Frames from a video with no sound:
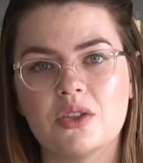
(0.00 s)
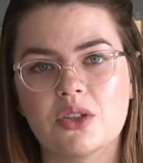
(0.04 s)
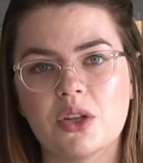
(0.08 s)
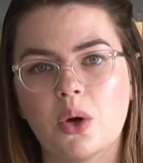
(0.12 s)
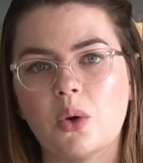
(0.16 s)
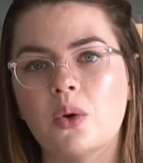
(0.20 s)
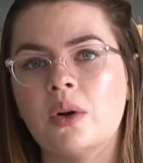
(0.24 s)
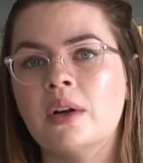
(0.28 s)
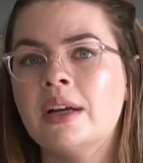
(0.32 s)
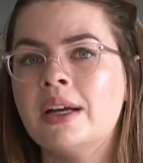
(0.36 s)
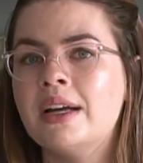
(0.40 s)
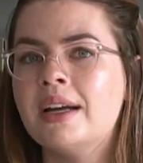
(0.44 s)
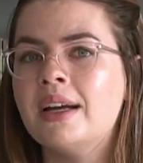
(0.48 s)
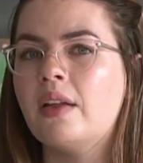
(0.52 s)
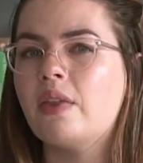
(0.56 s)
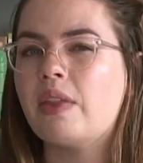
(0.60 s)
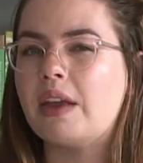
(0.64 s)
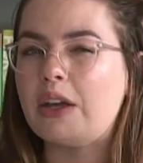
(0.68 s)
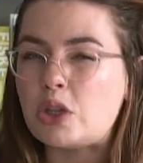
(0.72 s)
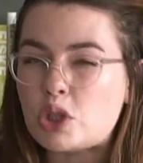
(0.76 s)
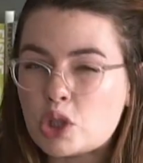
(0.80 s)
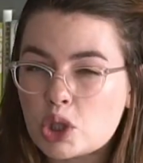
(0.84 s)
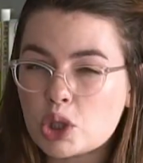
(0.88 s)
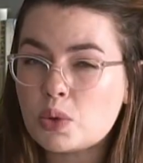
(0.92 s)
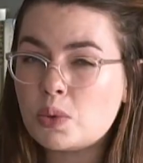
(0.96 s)
So
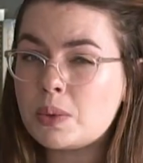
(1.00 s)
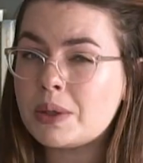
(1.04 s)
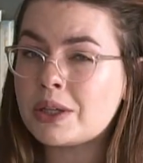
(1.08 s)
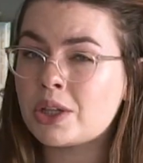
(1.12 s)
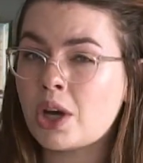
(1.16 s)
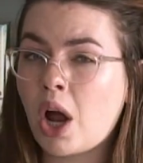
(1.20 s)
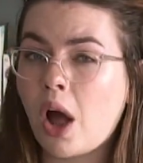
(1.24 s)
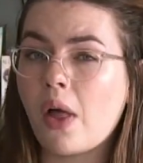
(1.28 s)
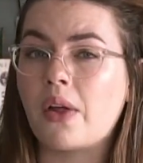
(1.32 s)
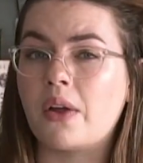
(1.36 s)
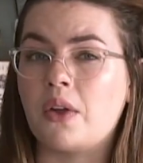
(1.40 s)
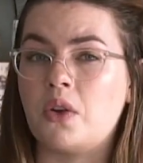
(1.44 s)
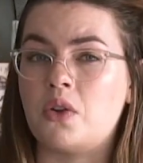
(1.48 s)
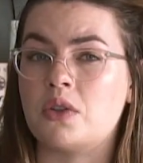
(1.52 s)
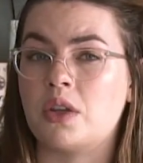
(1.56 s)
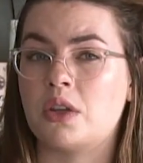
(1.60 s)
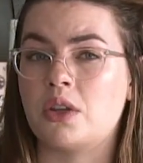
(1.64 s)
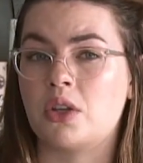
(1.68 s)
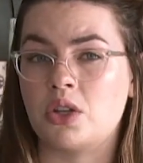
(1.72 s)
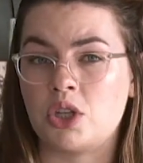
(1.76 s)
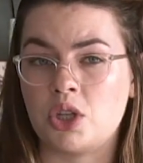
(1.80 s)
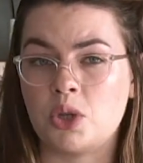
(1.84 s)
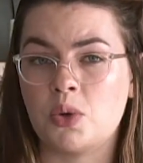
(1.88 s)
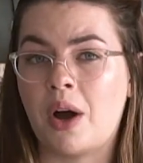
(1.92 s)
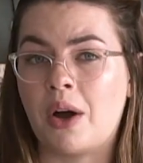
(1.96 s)
they do acknowledge that
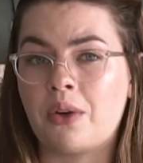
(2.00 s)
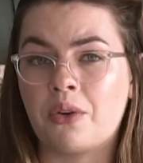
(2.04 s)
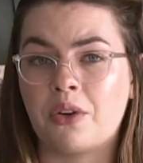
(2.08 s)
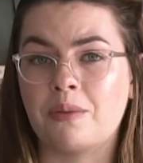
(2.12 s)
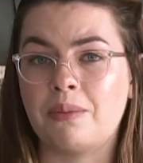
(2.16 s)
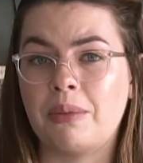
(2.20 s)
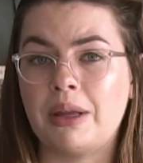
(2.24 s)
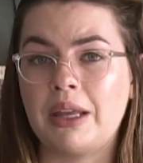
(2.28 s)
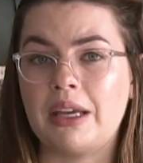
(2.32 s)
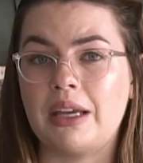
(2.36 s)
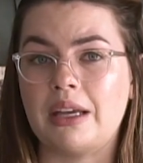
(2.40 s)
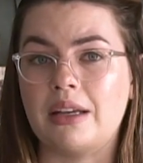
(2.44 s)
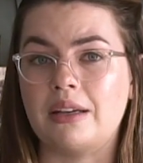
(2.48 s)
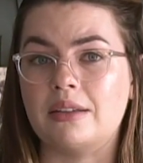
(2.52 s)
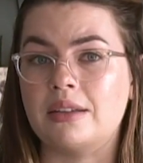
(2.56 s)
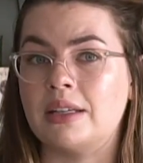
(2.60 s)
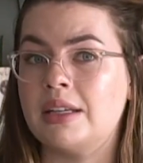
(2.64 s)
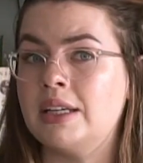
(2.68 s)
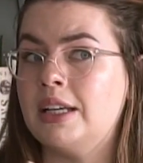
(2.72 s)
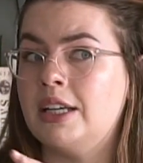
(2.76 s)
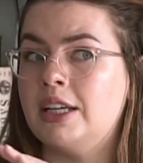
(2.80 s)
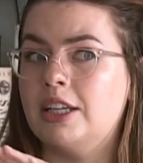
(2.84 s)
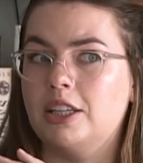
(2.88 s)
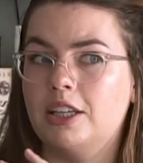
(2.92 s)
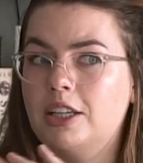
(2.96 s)
the $200 million
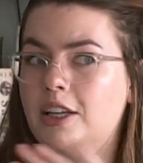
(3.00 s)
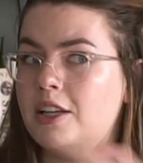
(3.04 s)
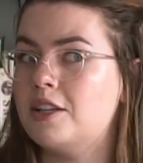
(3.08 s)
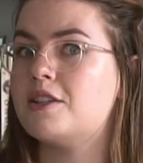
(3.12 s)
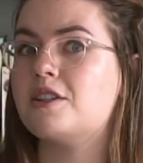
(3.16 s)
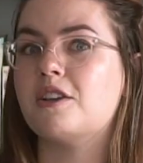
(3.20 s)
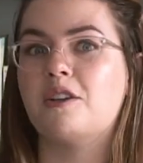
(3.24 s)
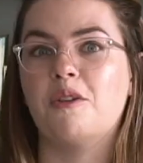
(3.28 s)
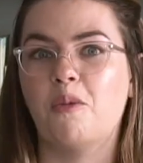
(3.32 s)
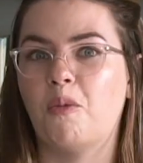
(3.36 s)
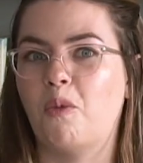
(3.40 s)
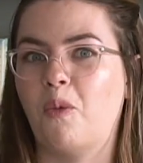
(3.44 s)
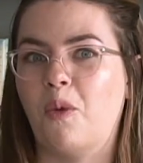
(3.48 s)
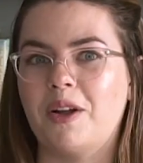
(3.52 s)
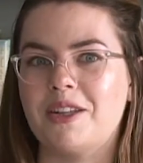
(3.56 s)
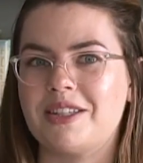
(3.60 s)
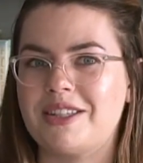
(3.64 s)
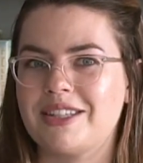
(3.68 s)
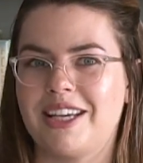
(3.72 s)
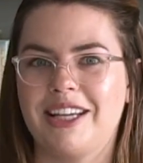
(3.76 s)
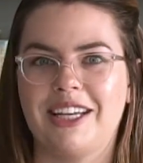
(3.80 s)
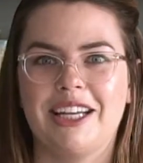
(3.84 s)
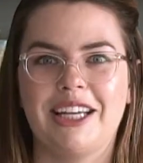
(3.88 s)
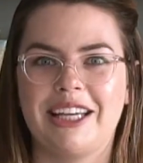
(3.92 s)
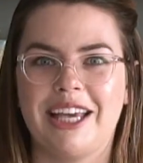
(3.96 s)
isn't
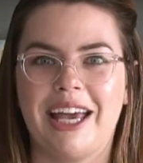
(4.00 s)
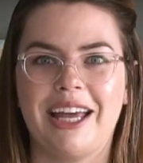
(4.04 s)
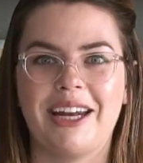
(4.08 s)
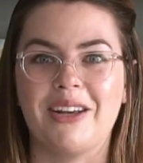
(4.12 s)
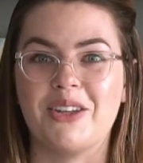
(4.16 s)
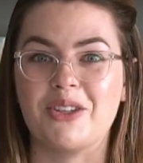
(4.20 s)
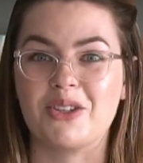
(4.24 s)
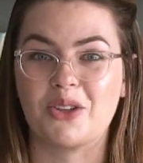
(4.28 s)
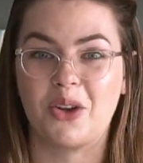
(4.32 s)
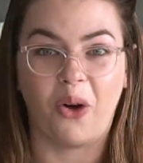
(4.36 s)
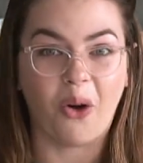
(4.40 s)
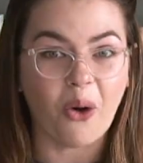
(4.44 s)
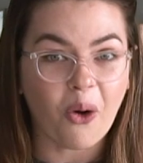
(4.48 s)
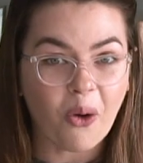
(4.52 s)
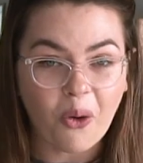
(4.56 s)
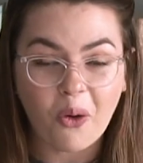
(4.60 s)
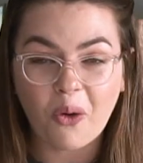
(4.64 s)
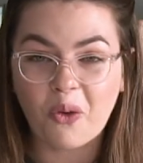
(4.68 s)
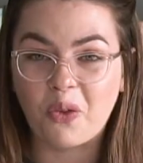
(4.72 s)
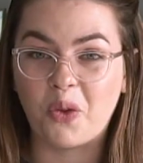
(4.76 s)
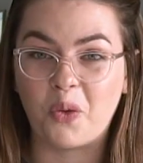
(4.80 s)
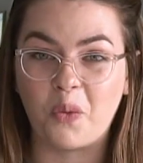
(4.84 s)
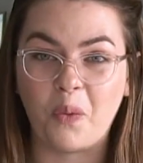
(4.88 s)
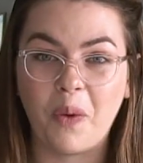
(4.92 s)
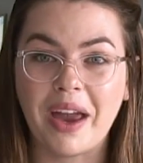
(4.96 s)
what's gonna get us
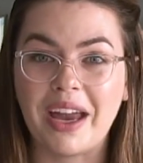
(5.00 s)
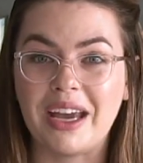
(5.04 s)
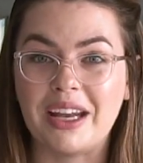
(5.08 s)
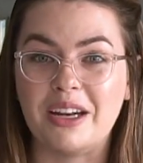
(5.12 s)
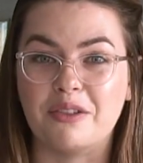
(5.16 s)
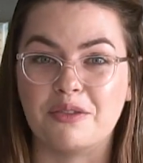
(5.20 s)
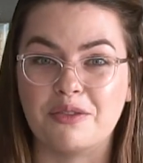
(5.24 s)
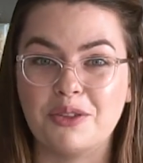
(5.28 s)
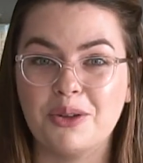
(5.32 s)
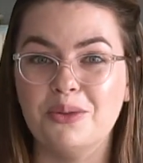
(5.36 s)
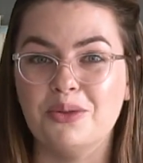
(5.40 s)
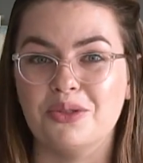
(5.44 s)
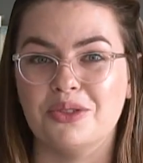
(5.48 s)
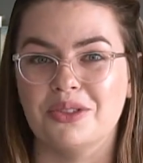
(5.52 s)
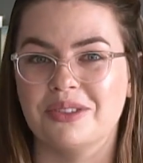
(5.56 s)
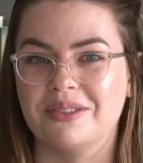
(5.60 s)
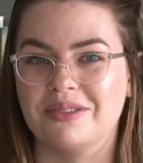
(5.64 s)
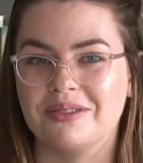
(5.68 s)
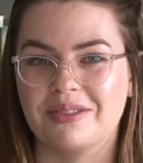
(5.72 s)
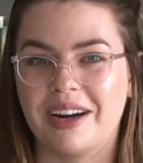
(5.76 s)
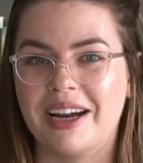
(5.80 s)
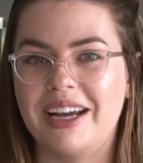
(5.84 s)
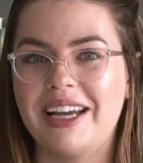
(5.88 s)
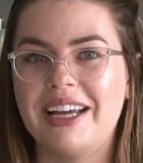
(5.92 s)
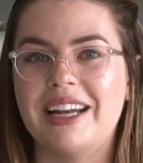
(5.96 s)
all the way to
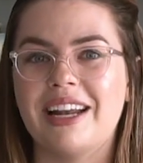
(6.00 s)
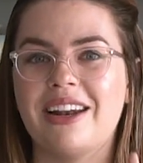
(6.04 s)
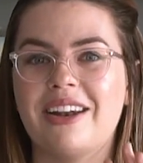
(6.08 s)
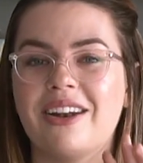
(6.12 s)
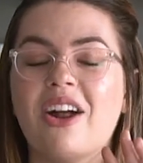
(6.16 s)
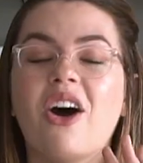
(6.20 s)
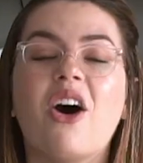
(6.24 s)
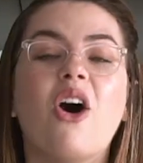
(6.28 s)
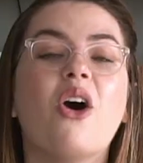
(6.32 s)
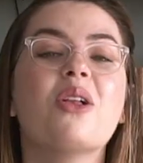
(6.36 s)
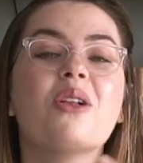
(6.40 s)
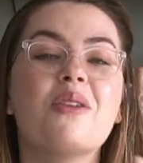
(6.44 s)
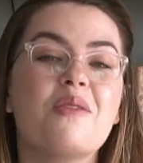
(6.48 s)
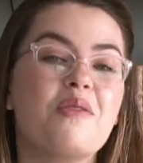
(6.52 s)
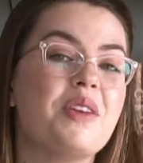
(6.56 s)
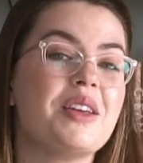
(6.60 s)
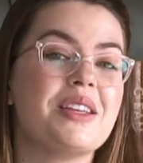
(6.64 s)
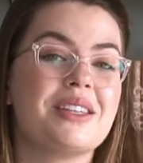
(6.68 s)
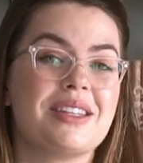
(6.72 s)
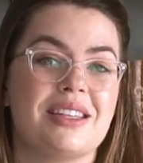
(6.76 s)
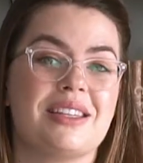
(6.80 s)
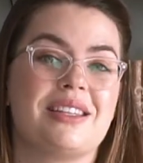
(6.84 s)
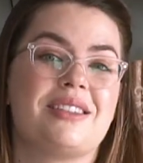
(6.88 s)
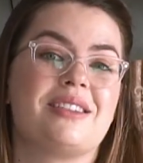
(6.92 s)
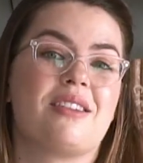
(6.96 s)
fusion, right? And all of
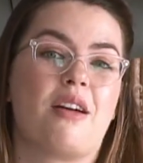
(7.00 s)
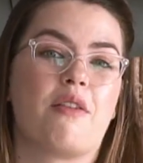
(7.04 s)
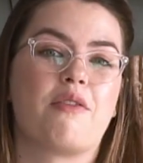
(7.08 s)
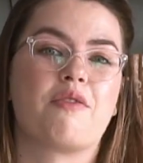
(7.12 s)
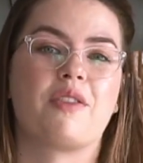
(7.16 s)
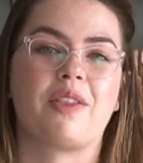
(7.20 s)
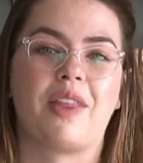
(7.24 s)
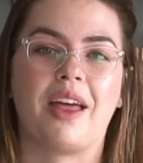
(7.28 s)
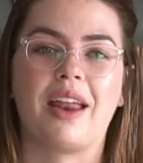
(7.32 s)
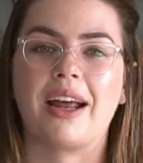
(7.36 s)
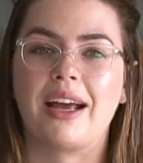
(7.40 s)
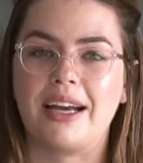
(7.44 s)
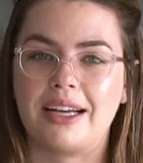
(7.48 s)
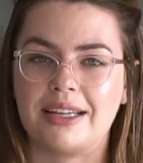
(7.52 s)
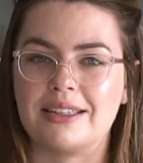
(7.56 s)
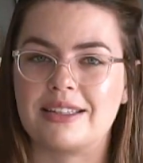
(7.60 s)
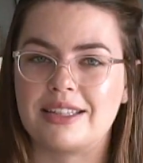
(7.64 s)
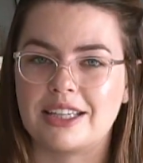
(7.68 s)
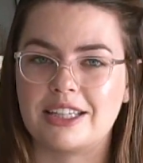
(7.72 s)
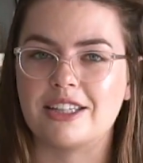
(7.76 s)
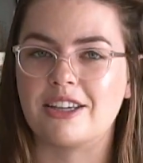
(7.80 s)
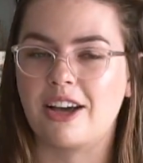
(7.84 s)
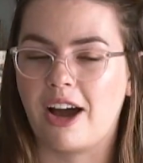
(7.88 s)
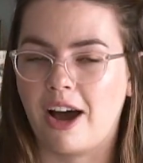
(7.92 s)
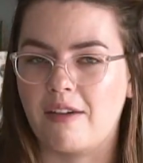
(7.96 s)
this is stuff that I
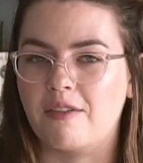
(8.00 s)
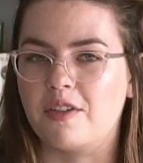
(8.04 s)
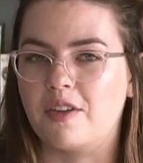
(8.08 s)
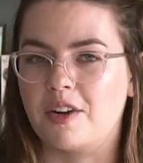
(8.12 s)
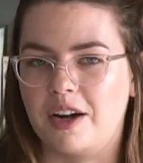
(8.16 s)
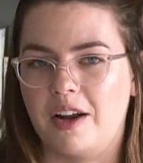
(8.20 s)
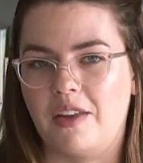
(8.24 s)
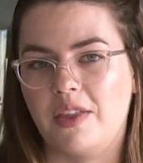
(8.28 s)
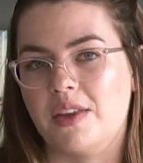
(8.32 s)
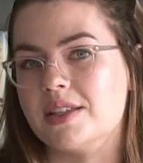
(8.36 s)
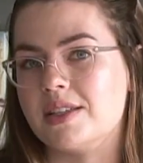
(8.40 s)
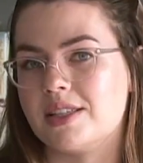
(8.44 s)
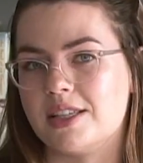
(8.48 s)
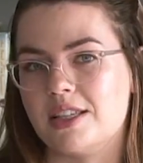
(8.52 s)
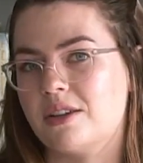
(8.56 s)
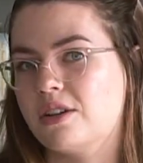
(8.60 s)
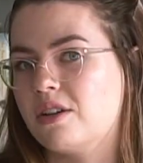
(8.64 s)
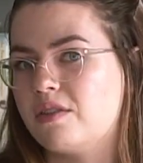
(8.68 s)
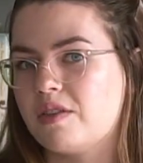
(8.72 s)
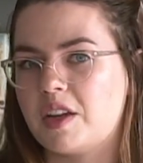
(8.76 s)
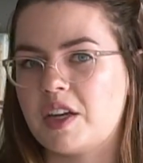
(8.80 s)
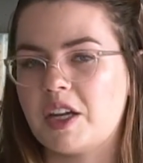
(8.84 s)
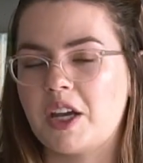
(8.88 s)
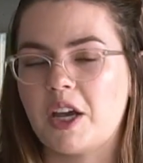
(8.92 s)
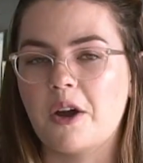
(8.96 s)
did cover in the
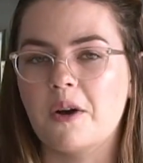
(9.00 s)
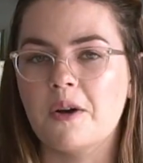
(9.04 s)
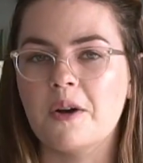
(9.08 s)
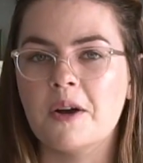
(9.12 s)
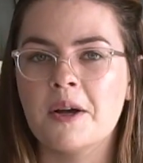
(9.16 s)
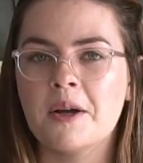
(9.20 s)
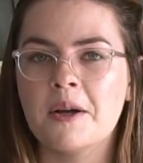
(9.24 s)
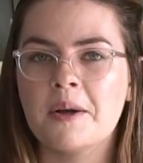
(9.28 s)
Seeker video.